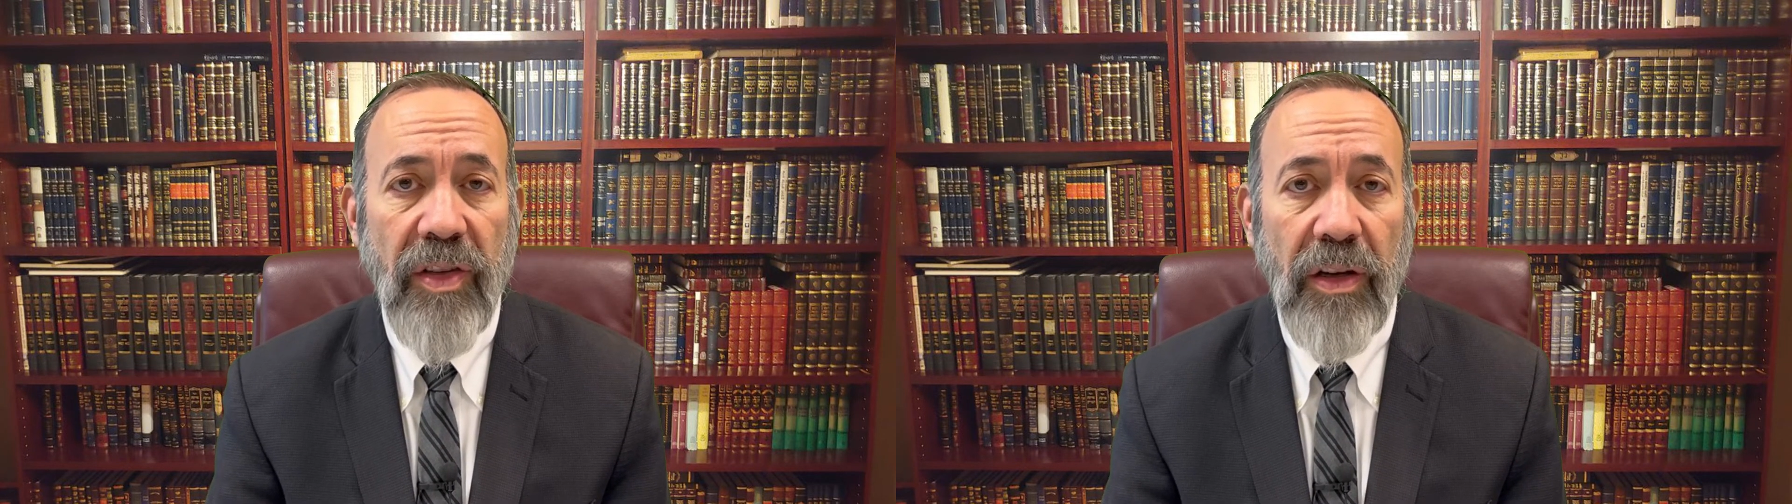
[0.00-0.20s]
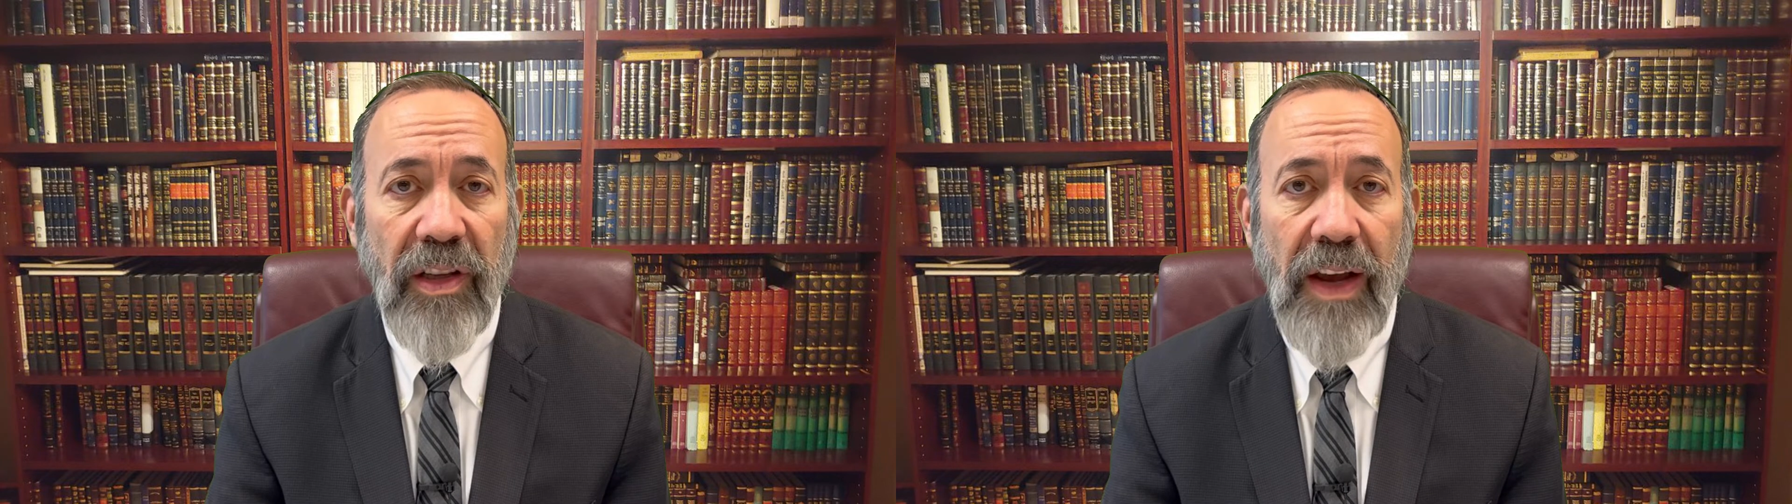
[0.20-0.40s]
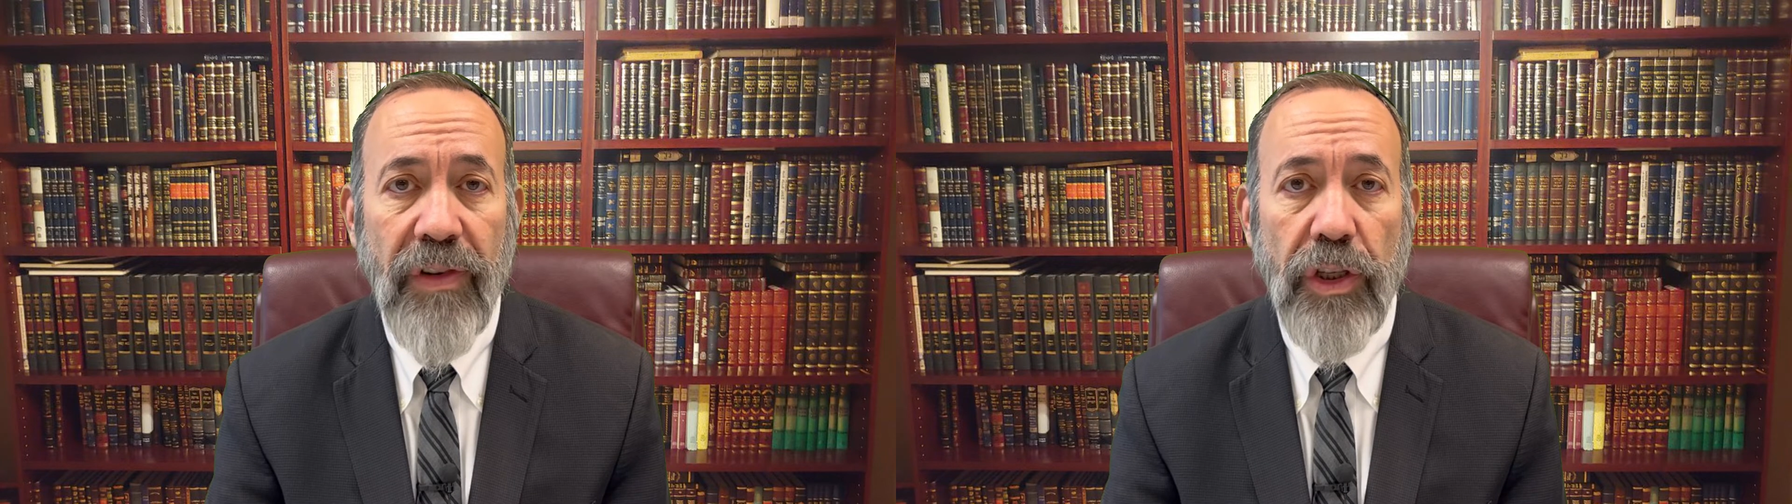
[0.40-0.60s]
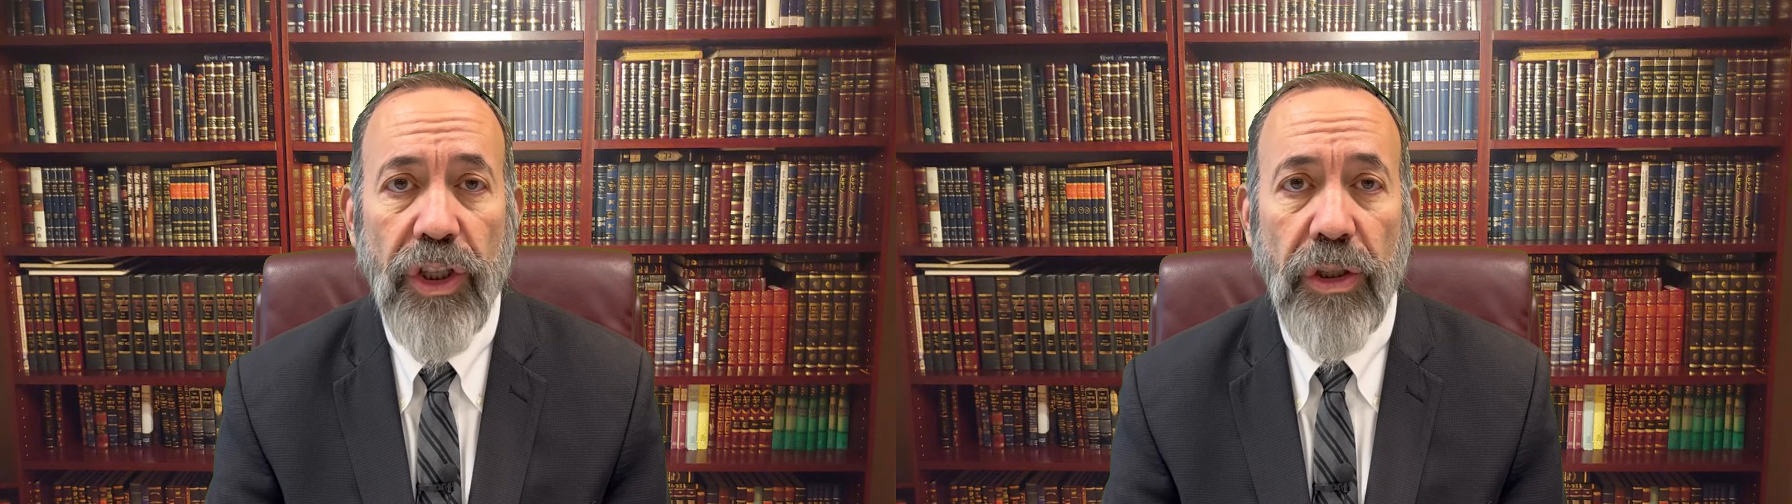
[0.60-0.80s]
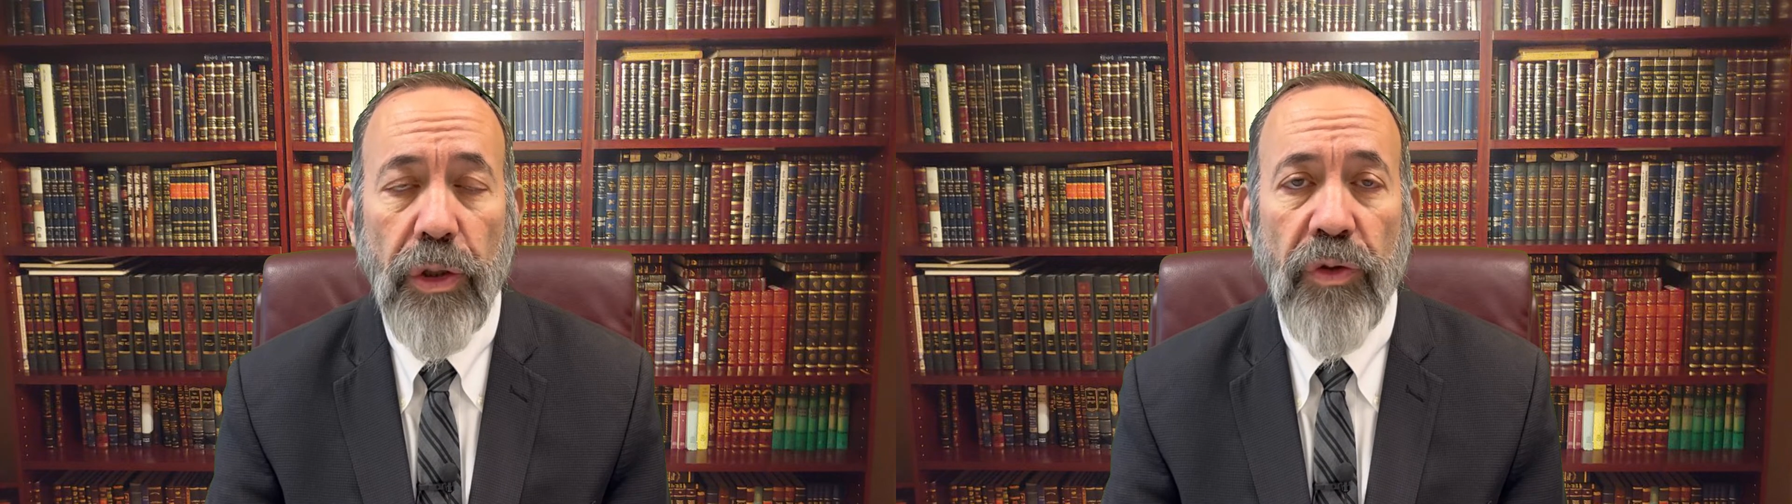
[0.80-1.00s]
11
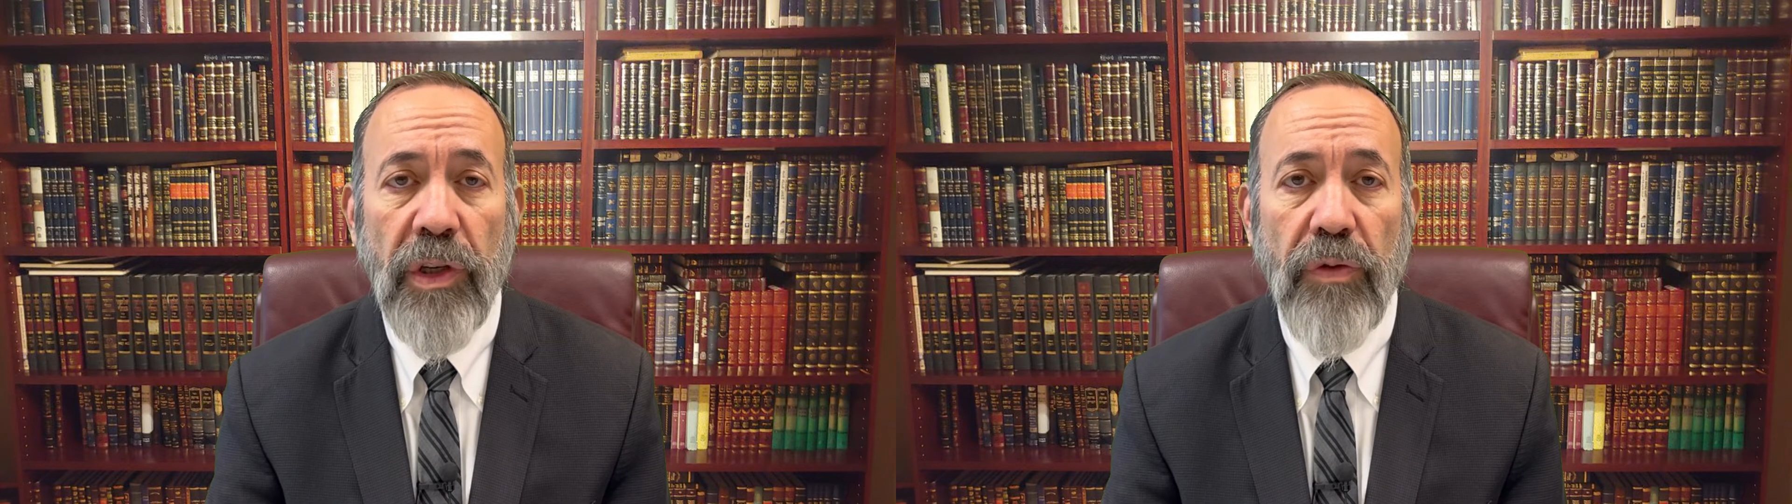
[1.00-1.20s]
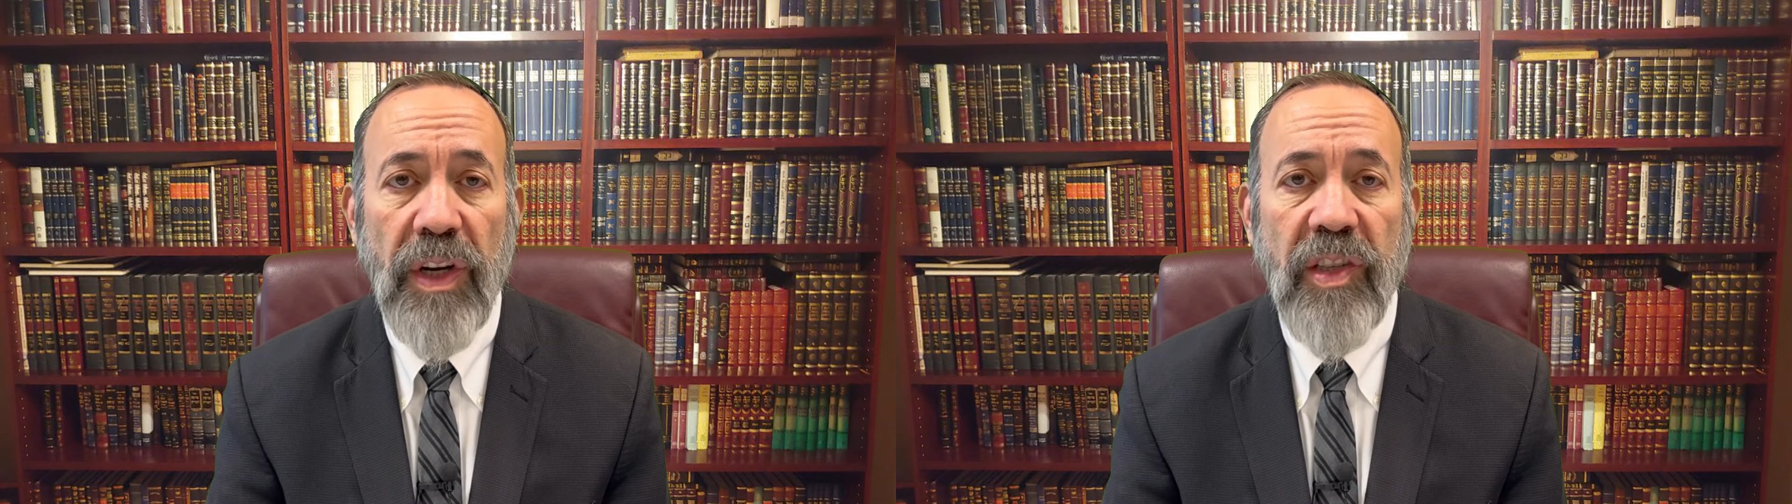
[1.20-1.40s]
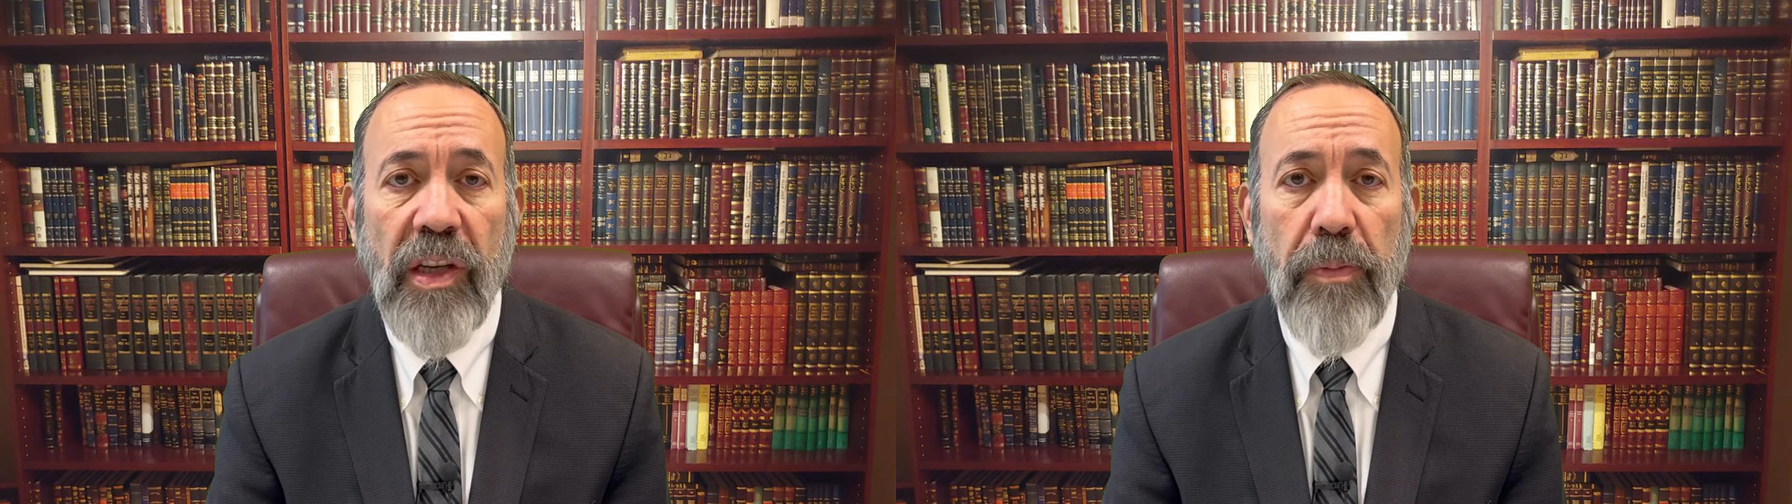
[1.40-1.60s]
children risk